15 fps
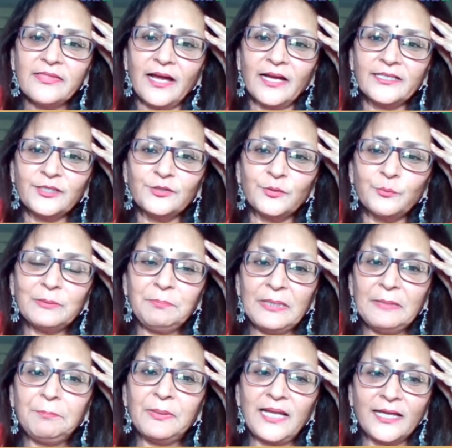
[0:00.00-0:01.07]
That with
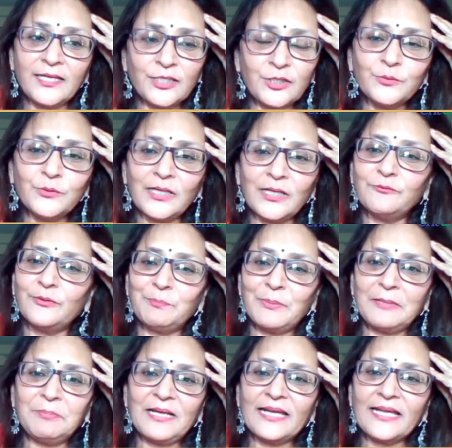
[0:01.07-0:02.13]
people like you and with
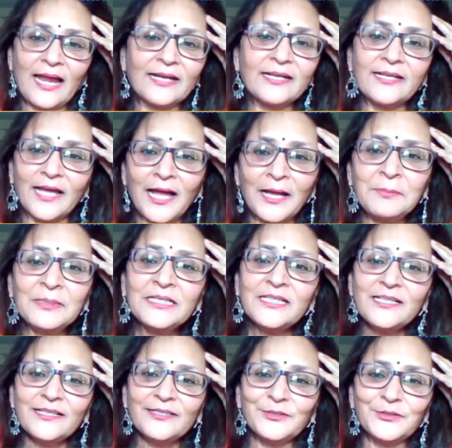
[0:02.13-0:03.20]
people like Antab,
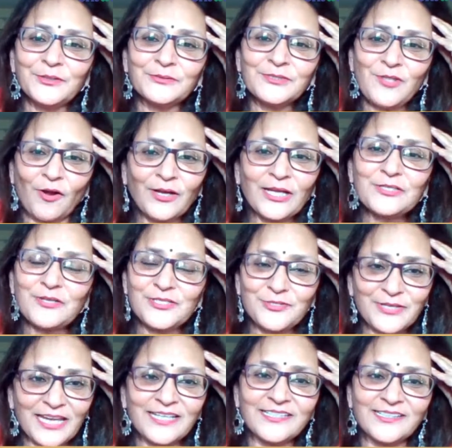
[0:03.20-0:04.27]
talking to
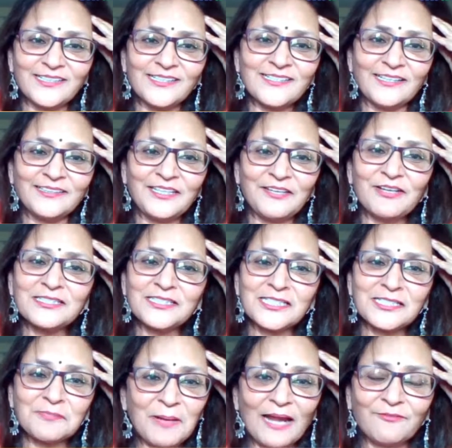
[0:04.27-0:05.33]
educators and giving us this
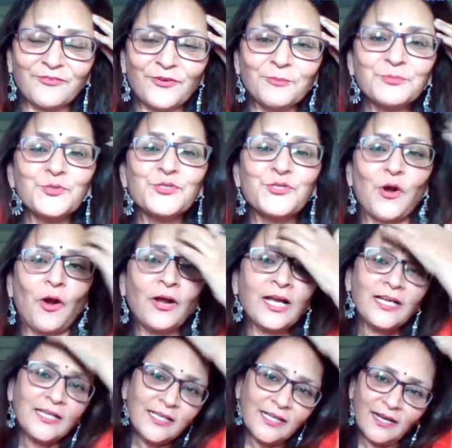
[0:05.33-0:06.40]
platform to talk,
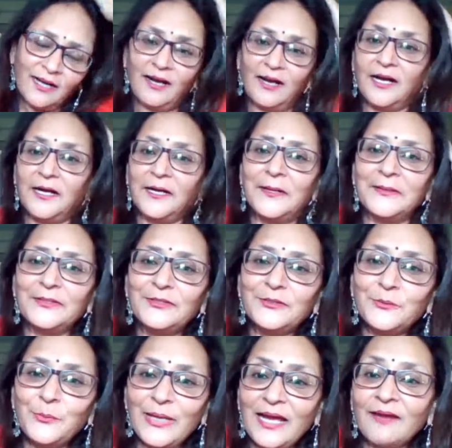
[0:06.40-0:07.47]

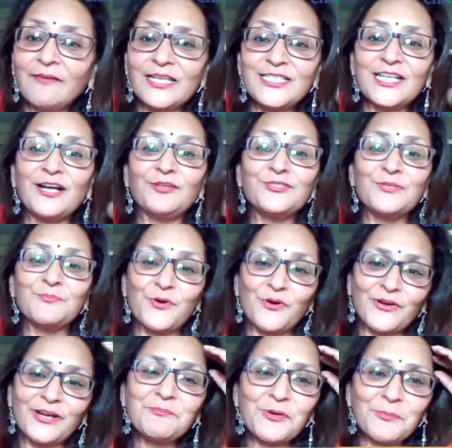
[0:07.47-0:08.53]
we are reaching out to more
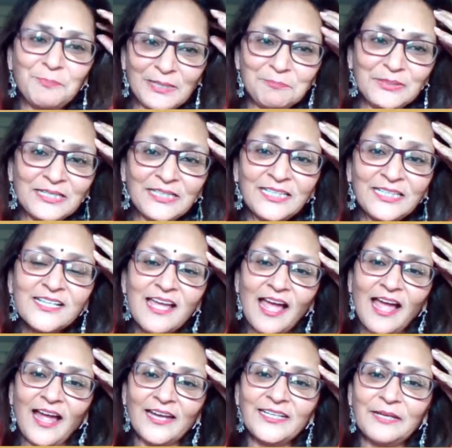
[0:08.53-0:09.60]
and more people,
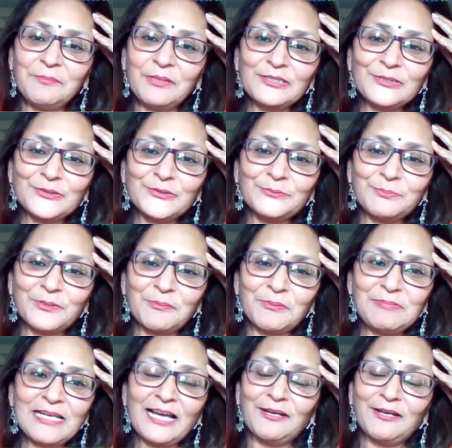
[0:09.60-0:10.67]
and able to,
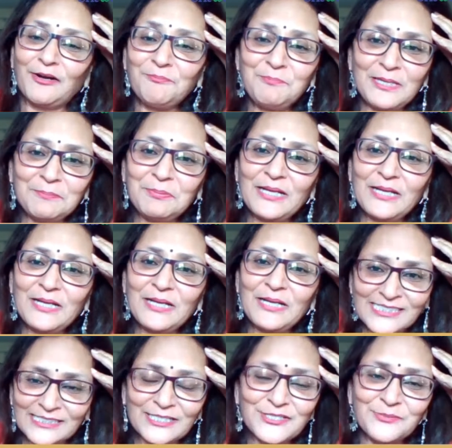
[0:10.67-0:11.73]
probably a lot of people are
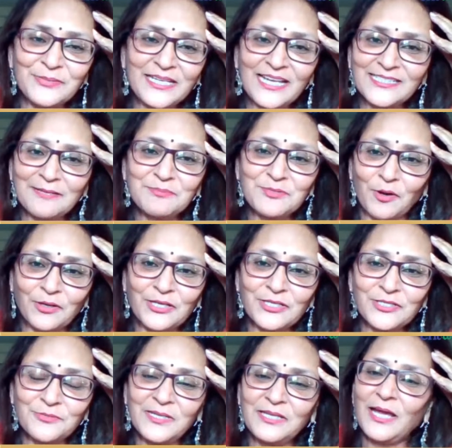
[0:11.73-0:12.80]
listening to me as I'm talking
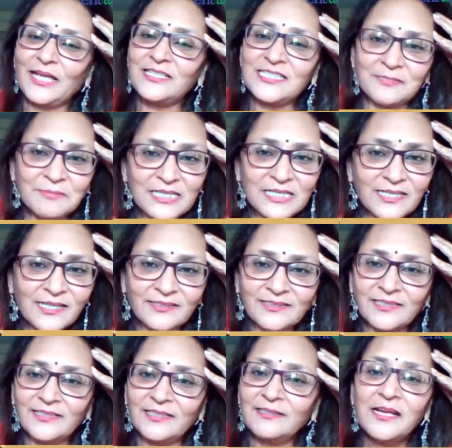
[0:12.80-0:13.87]
to me, and similar
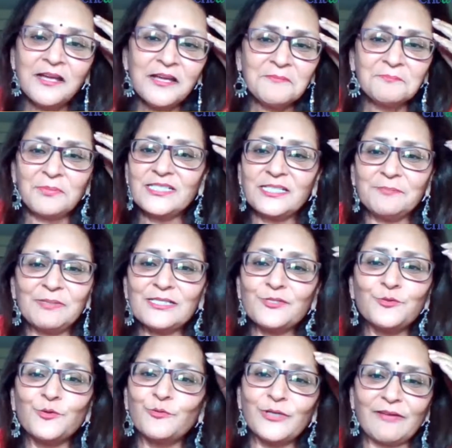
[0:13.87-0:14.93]
other principals
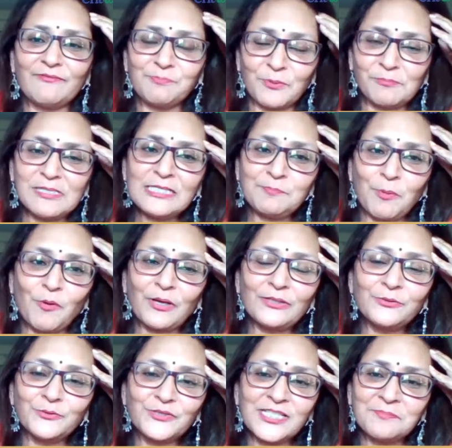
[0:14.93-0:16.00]
who would have probably spoken
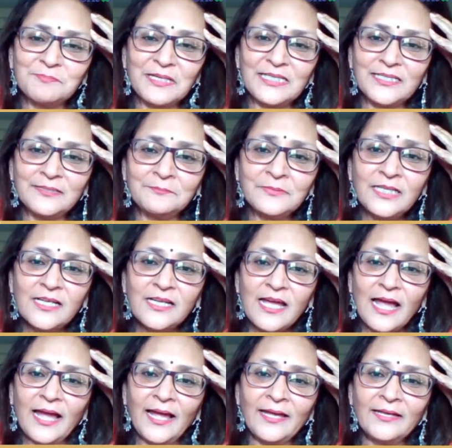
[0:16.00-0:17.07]
through this medium.
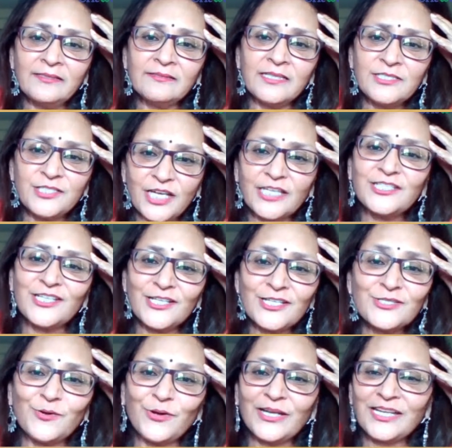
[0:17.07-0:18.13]
And the change is
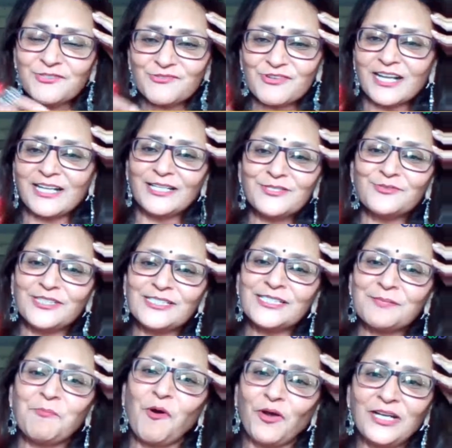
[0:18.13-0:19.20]
going and trickling to the
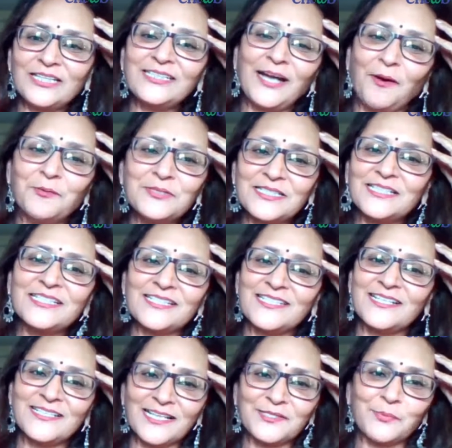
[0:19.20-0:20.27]
smaller towns and
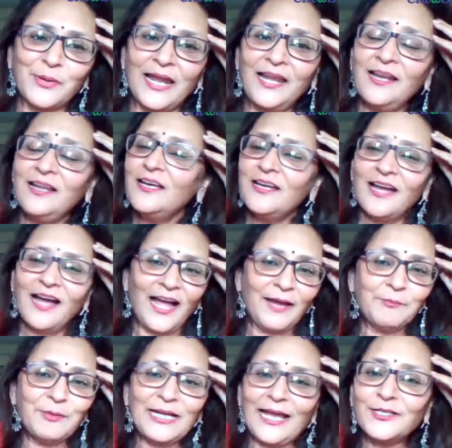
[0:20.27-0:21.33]
cities as well. I
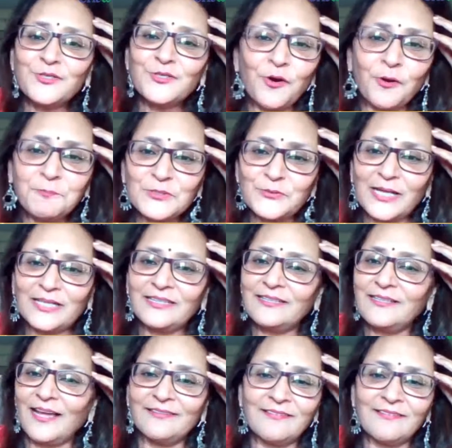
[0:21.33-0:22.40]
would like to hope so, and
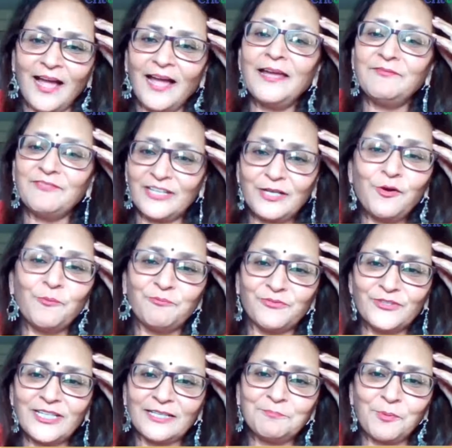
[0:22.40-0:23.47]
I am very
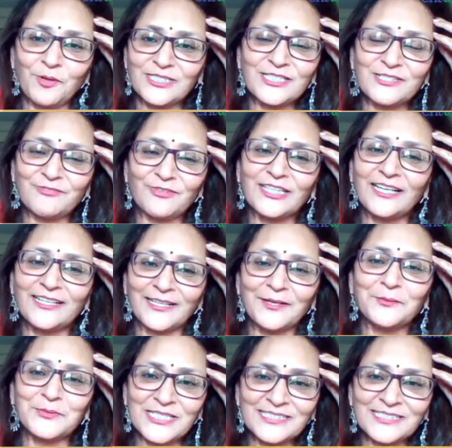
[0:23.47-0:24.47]
hopeful and positive on that account.